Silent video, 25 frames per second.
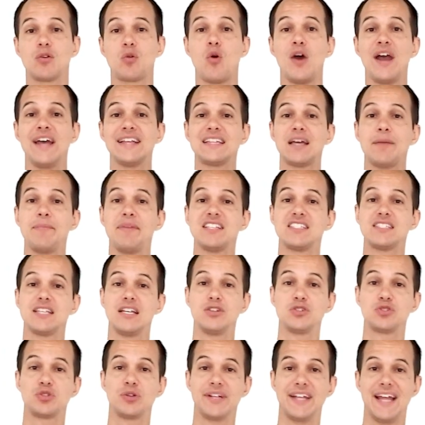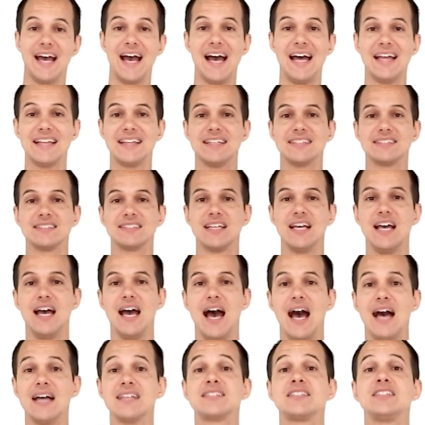as well as well-executed heat
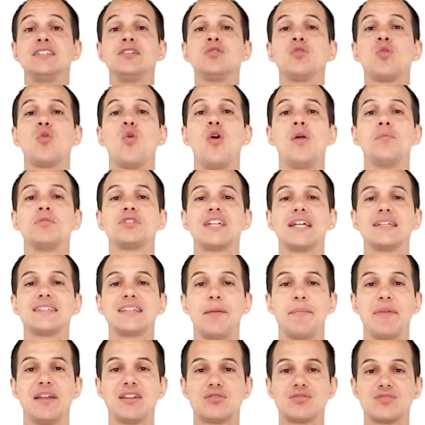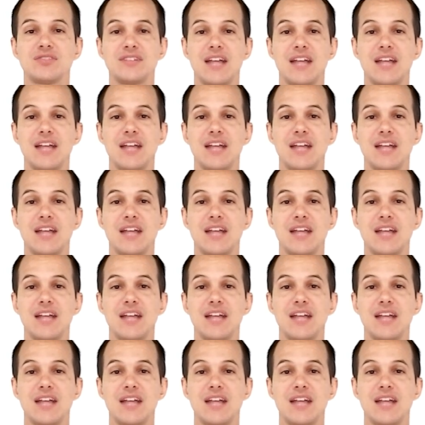treatments, in addition, of